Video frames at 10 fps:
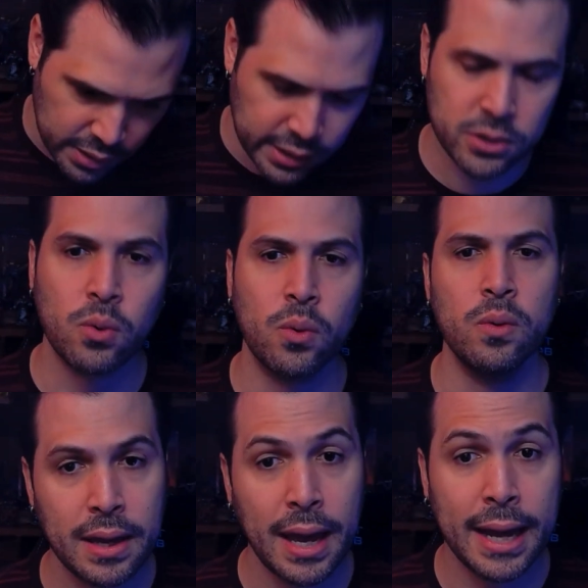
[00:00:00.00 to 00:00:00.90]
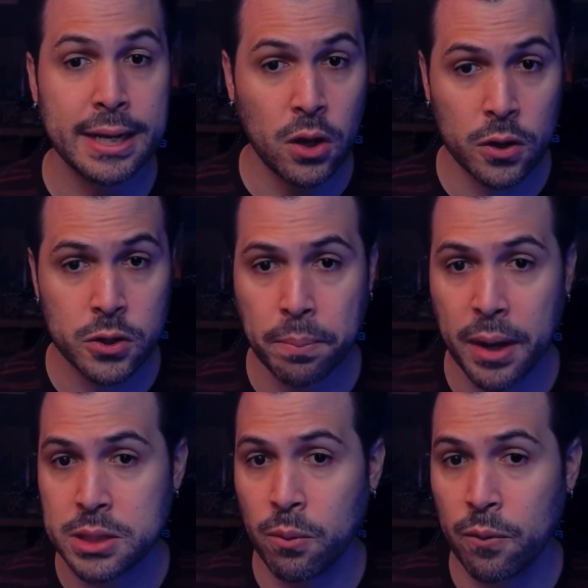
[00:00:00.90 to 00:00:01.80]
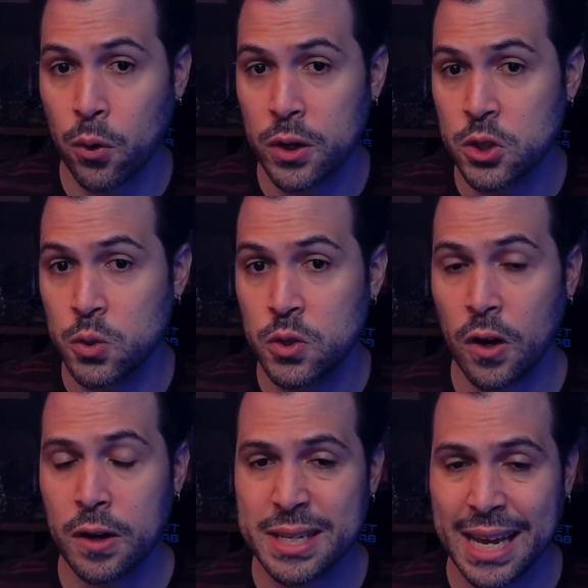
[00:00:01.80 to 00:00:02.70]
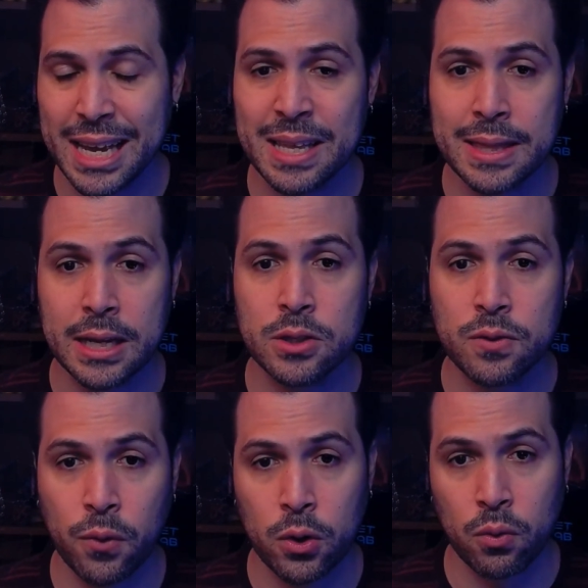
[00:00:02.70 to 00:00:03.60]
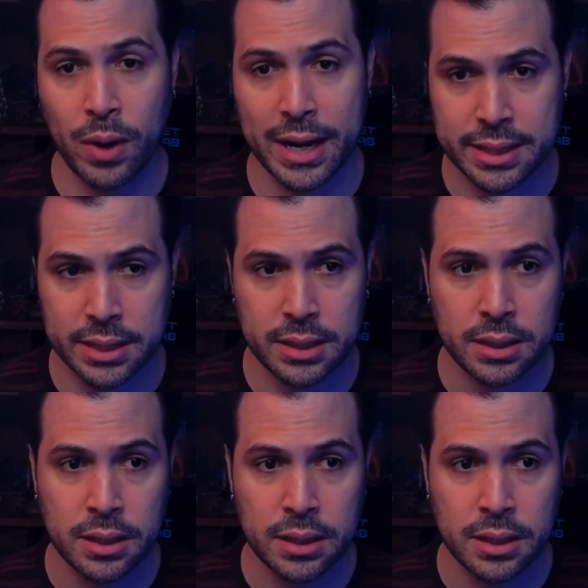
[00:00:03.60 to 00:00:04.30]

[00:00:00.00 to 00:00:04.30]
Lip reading: It's cool. And it's also possible for us to start taking things for granted.